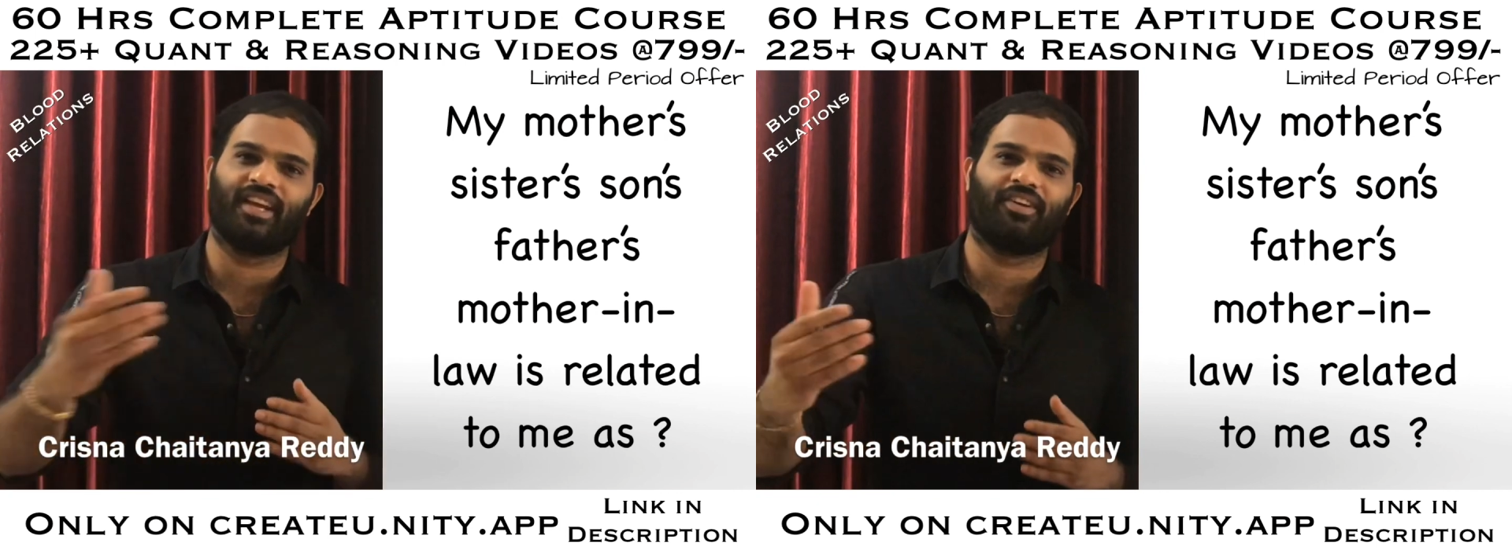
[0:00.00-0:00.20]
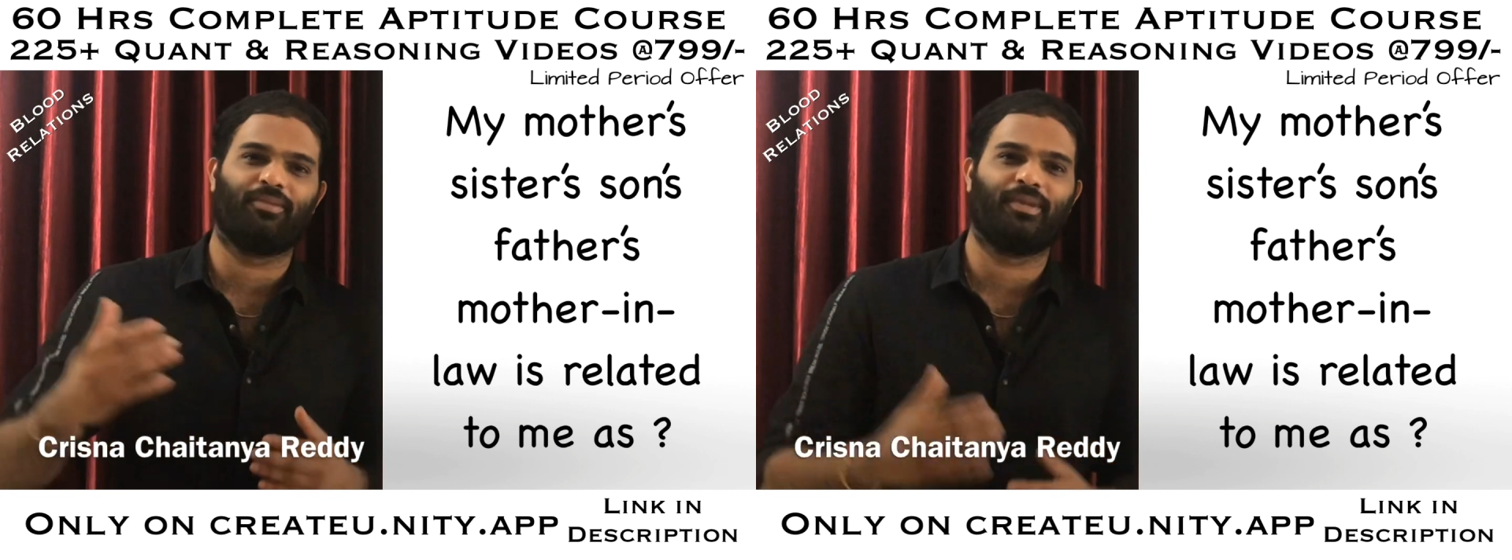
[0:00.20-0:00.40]

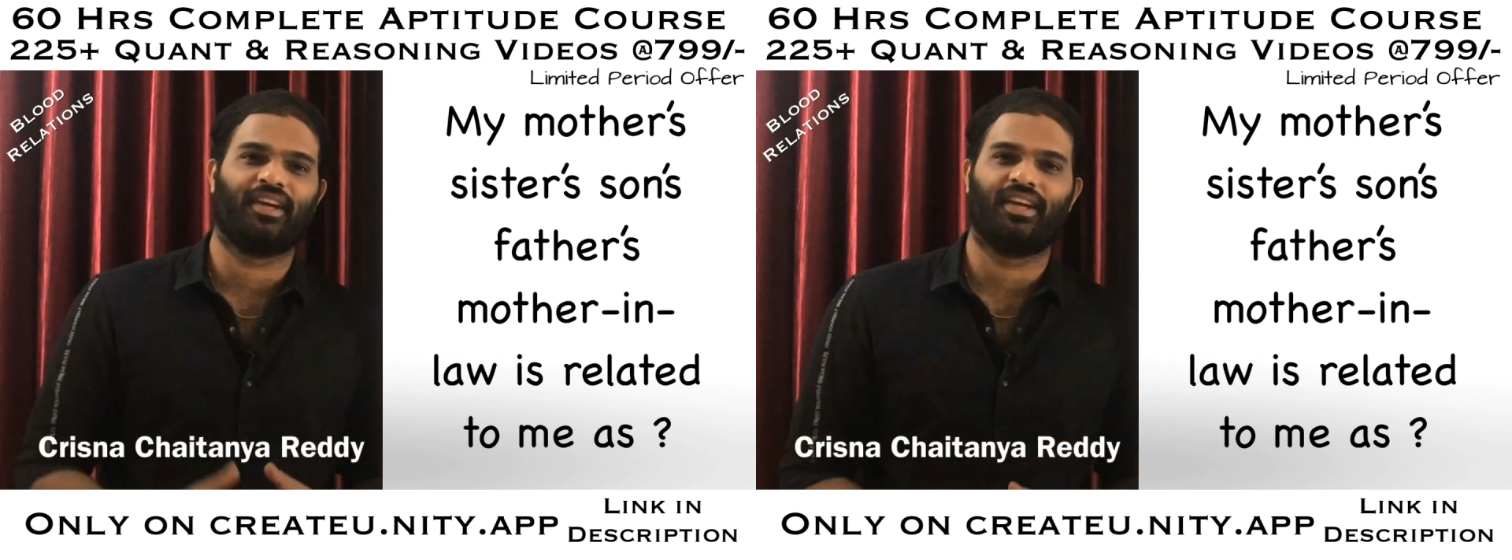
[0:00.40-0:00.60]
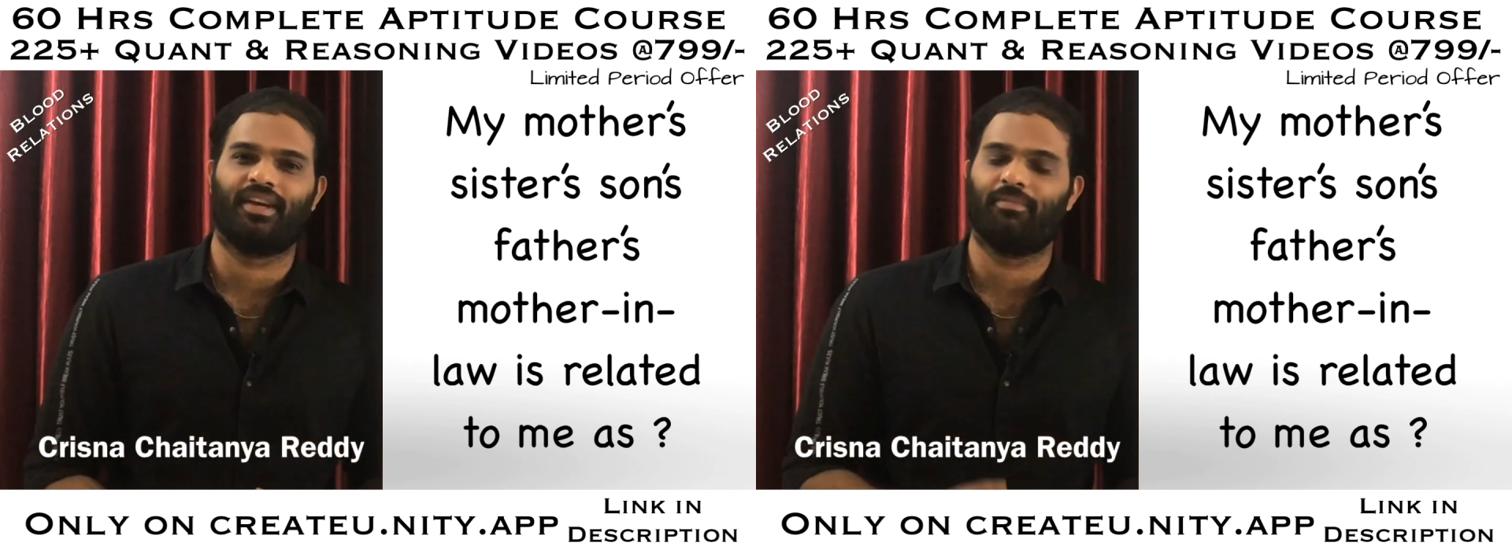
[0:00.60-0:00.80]

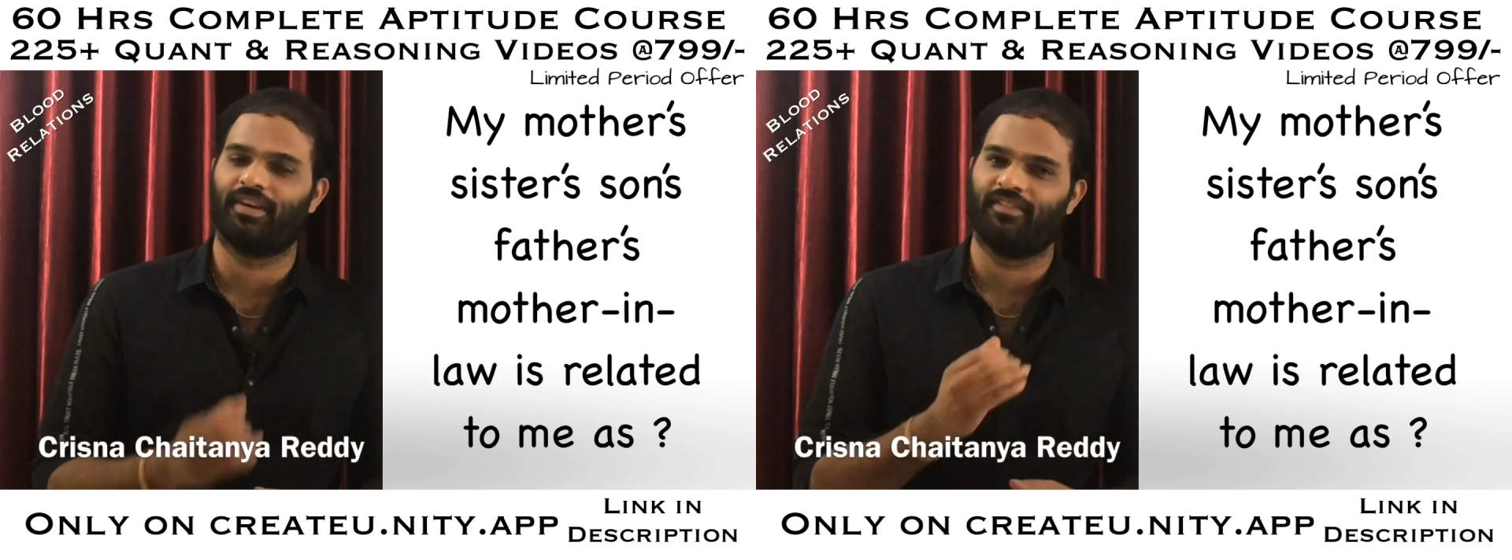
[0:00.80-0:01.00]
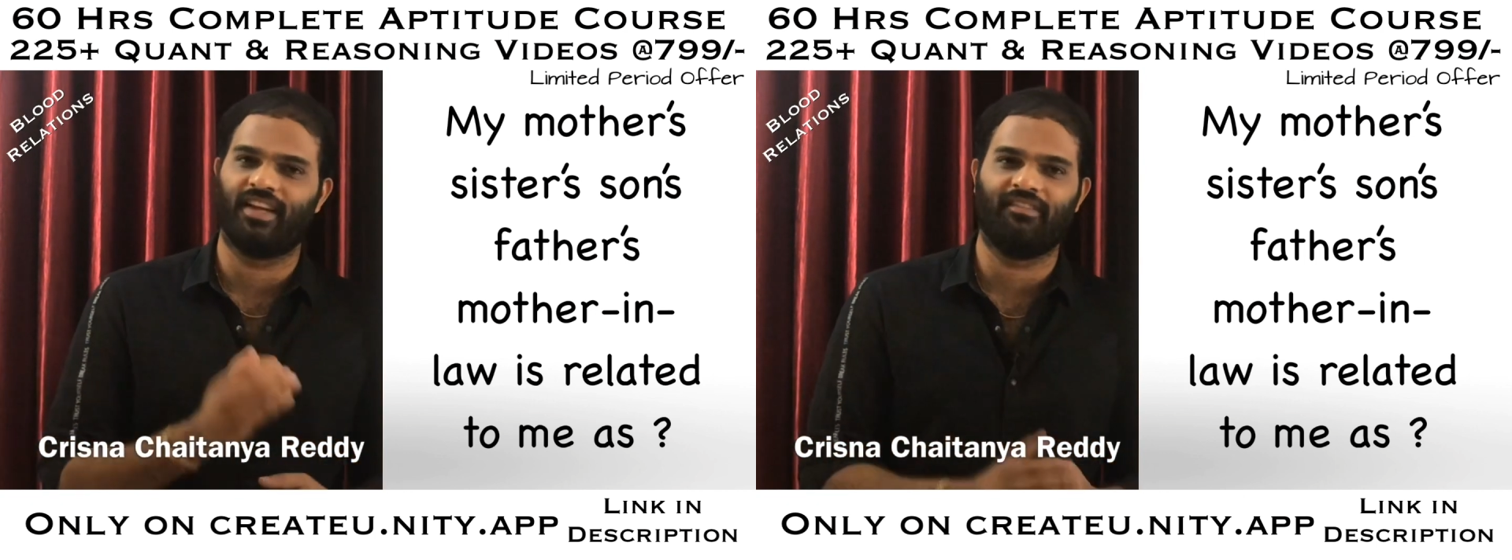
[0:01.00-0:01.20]
complicated
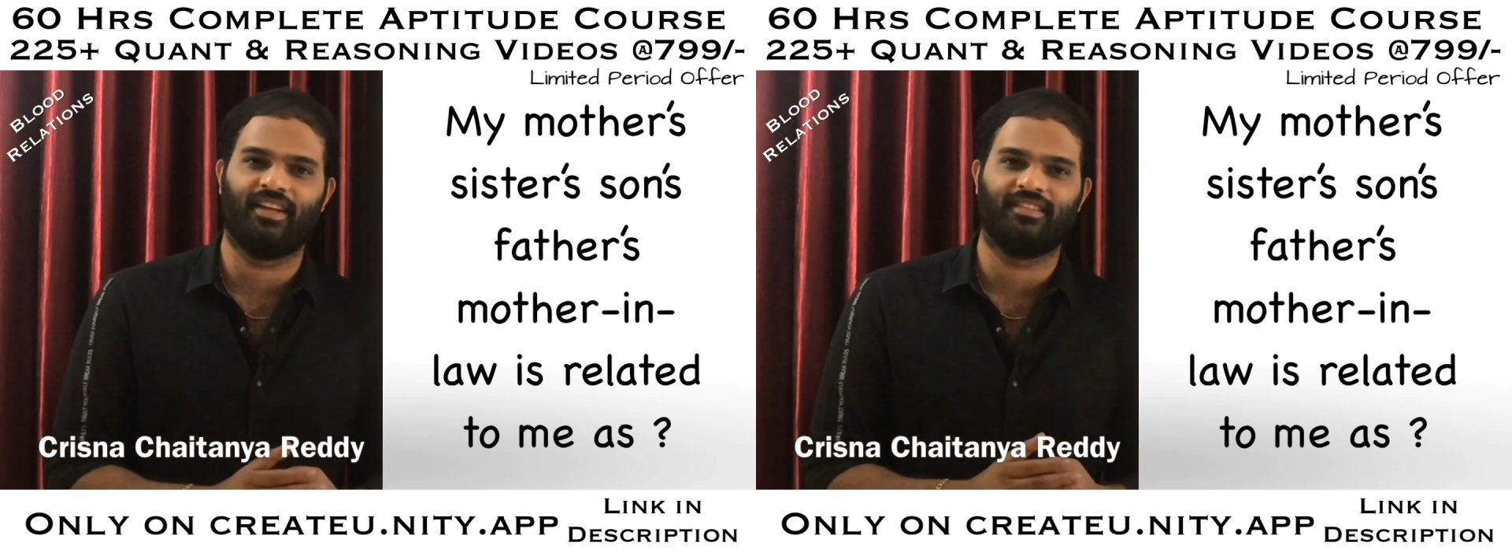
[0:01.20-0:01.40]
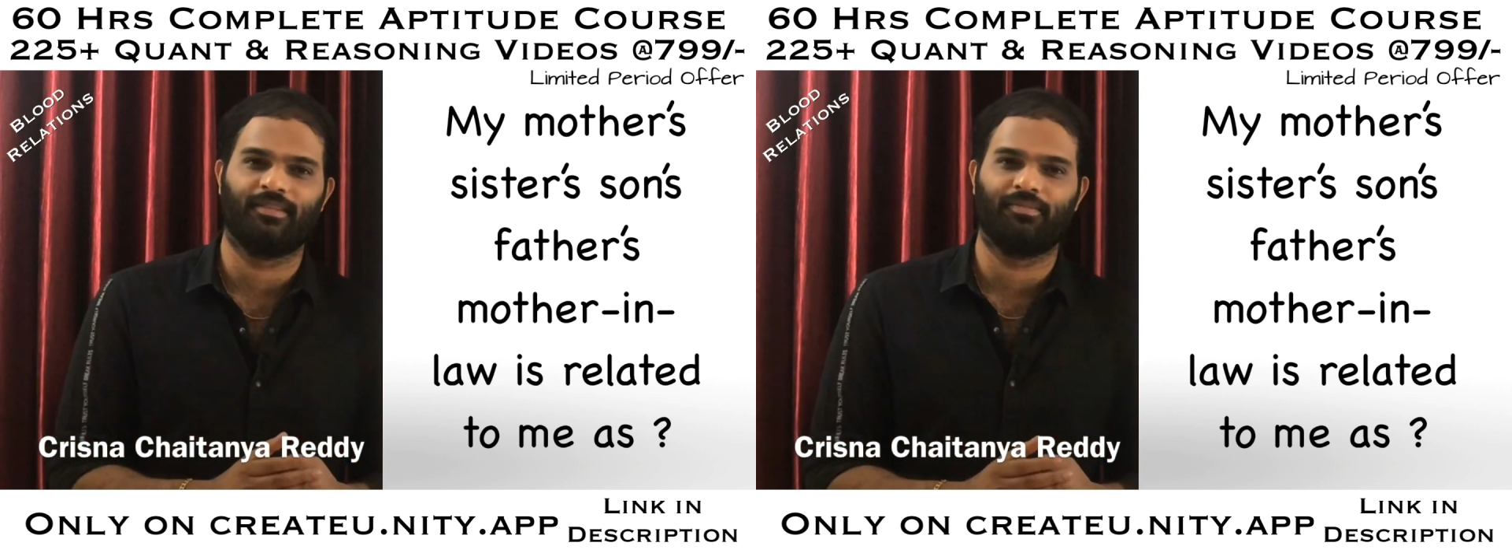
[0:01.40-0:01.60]
but very,
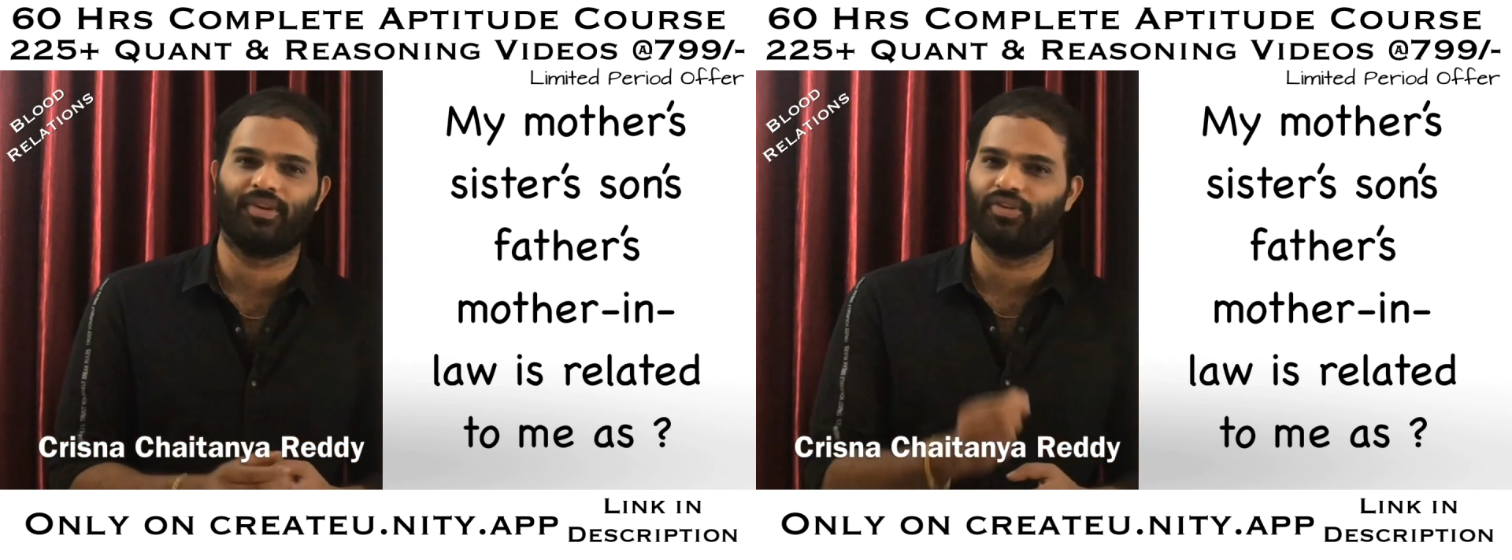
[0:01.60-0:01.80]
very simple.